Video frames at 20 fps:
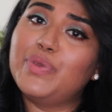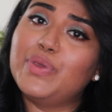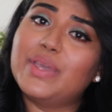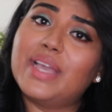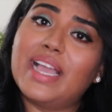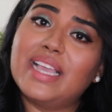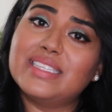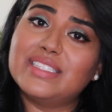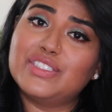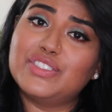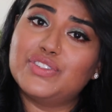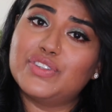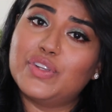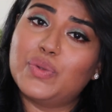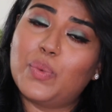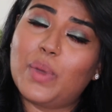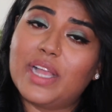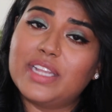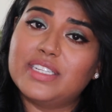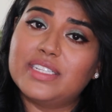you guys
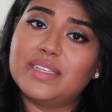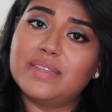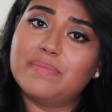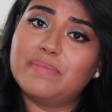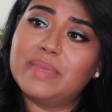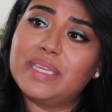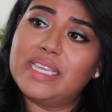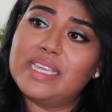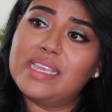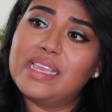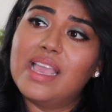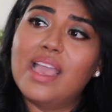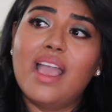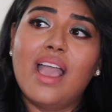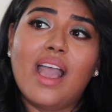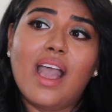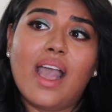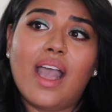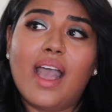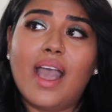enjoyed watching me
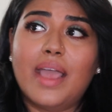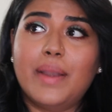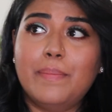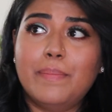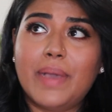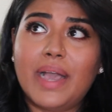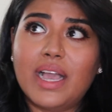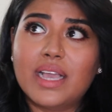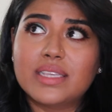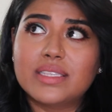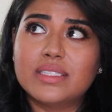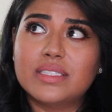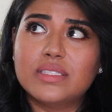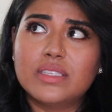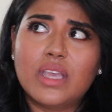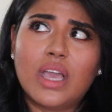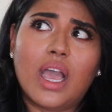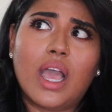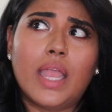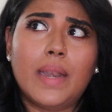unbox,
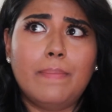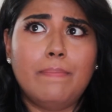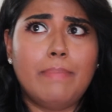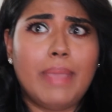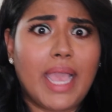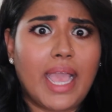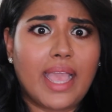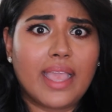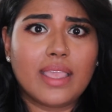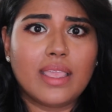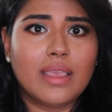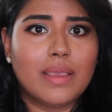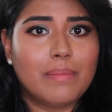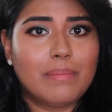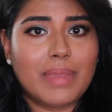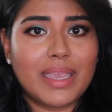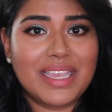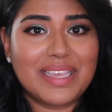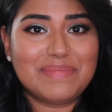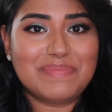unbag
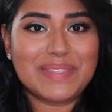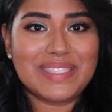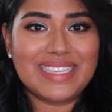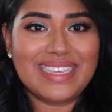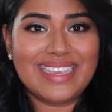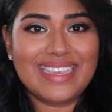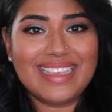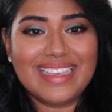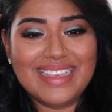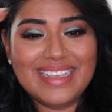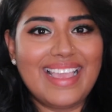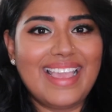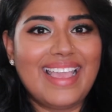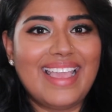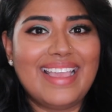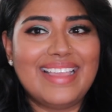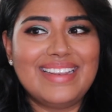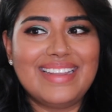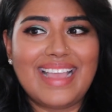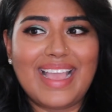my IPSY,
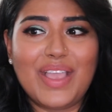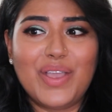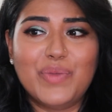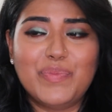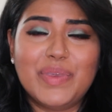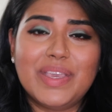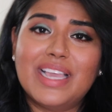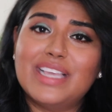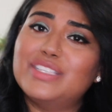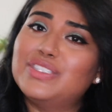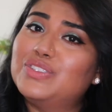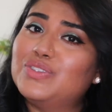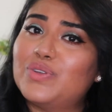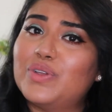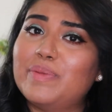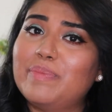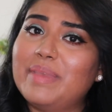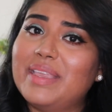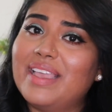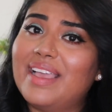and I hope you guys
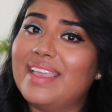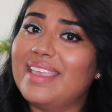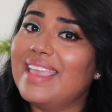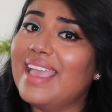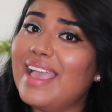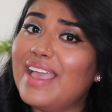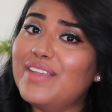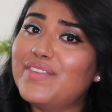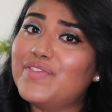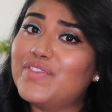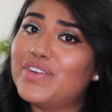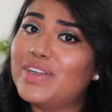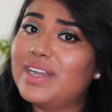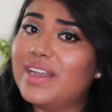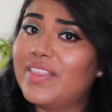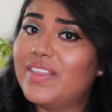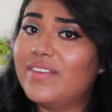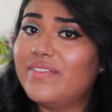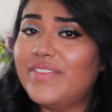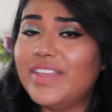join me again for
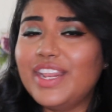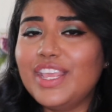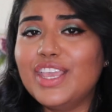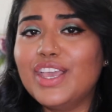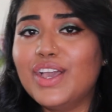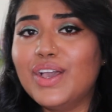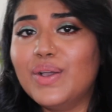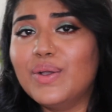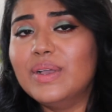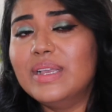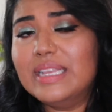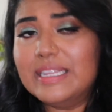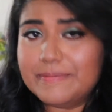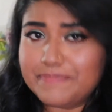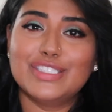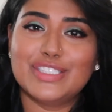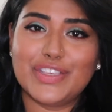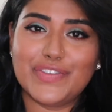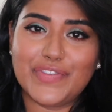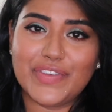another video.
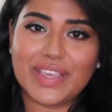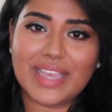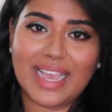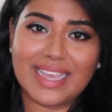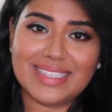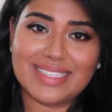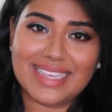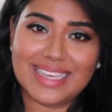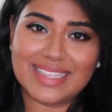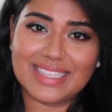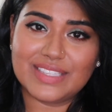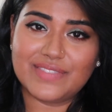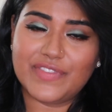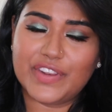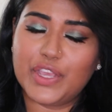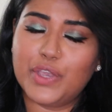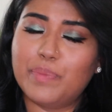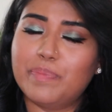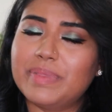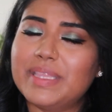So if you guys like this
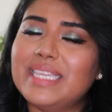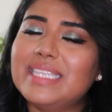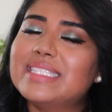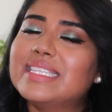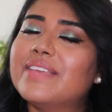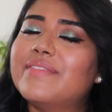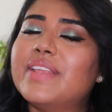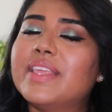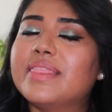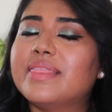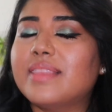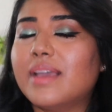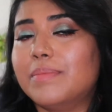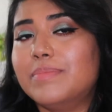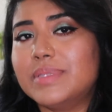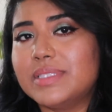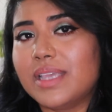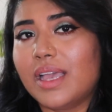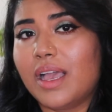video, please give it a thumbs